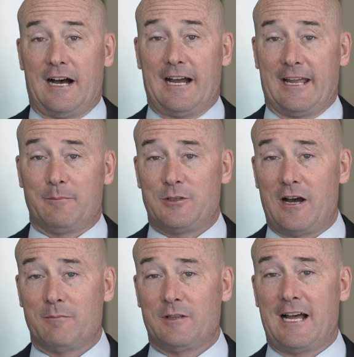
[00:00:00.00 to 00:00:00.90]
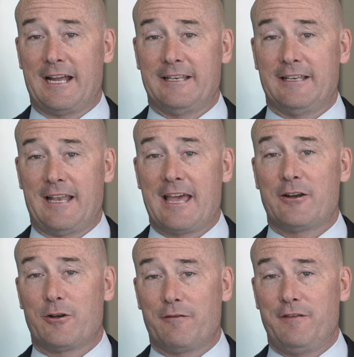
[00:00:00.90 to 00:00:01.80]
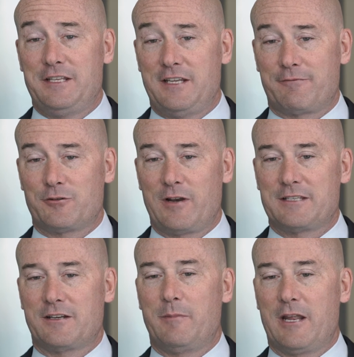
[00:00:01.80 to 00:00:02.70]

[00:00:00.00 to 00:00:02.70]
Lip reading: Hi, I'm Tom Lydon, editor of ETF Trends, and I'm